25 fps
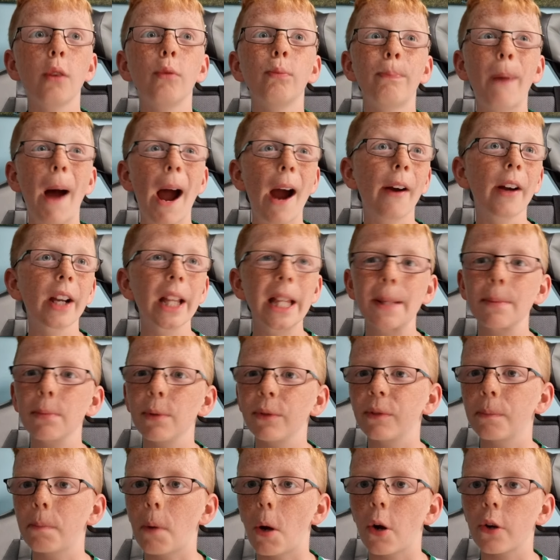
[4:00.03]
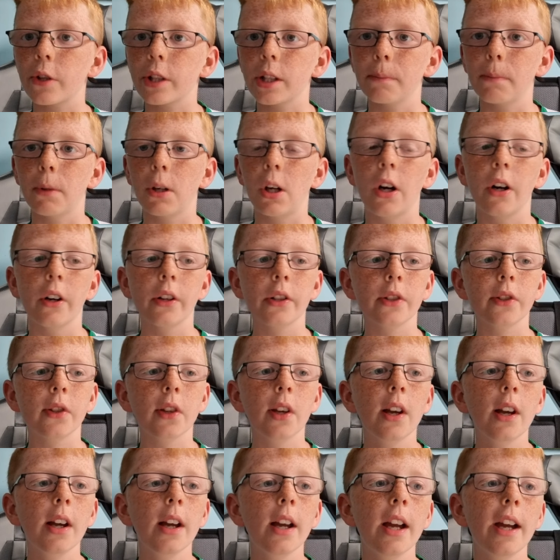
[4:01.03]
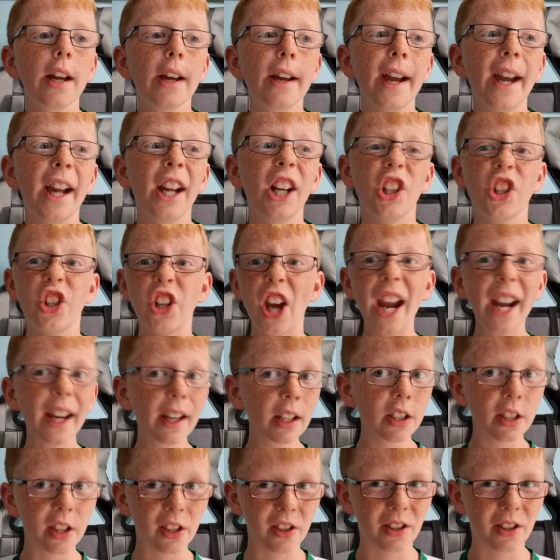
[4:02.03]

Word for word: Barron's more of a box to box. Uh, Jenks